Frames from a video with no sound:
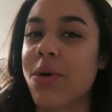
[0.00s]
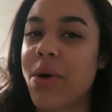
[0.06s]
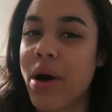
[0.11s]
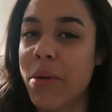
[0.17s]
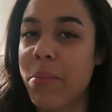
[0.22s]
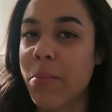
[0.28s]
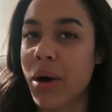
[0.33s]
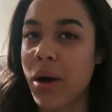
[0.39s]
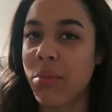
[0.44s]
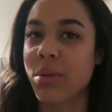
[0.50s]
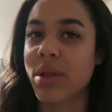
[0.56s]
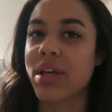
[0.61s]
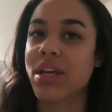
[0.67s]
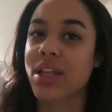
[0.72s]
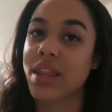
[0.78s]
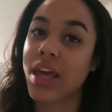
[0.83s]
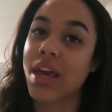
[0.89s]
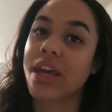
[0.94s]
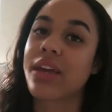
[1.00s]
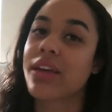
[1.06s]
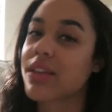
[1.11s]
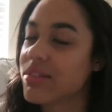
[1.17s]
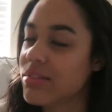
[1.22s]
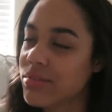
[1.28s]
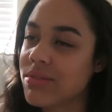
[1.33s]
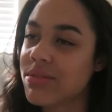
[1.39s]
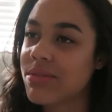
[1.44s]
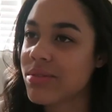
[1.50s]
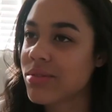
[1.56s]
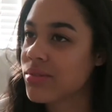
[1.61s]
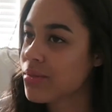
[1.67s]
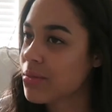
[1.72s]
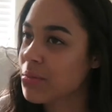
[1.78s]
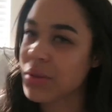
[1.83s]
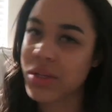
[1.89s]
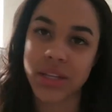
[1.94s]
go out in public and like
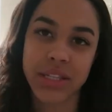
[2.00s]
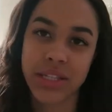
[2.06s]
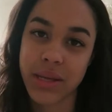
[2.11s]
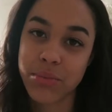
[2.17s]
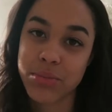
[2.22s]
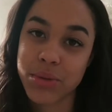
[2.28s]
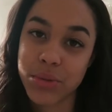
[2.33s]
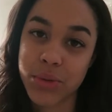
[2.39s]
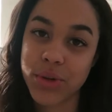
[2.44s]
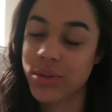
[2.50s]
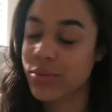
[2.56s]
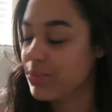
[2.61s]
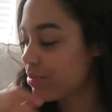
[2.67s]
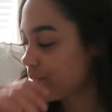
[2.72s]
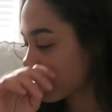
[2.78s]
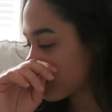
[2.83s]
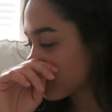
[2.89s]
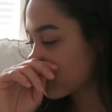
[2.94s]
be acceptable.